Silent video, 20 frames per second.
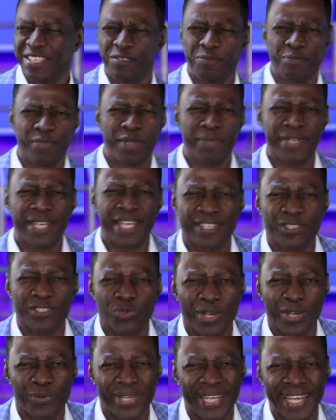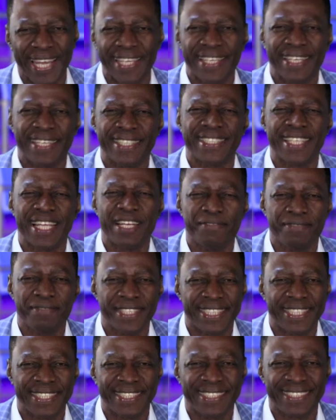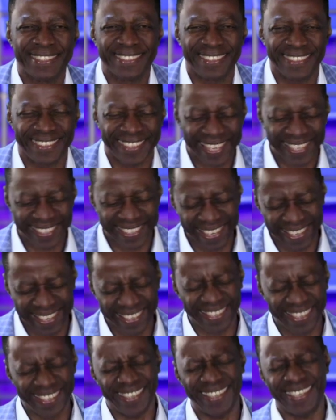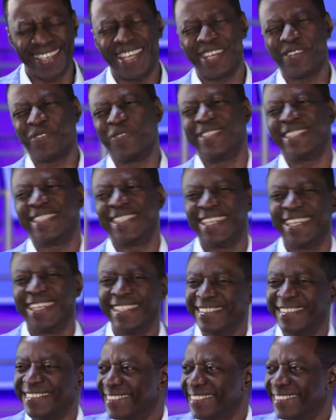Maybe that's why we like selfies, right? Like we say.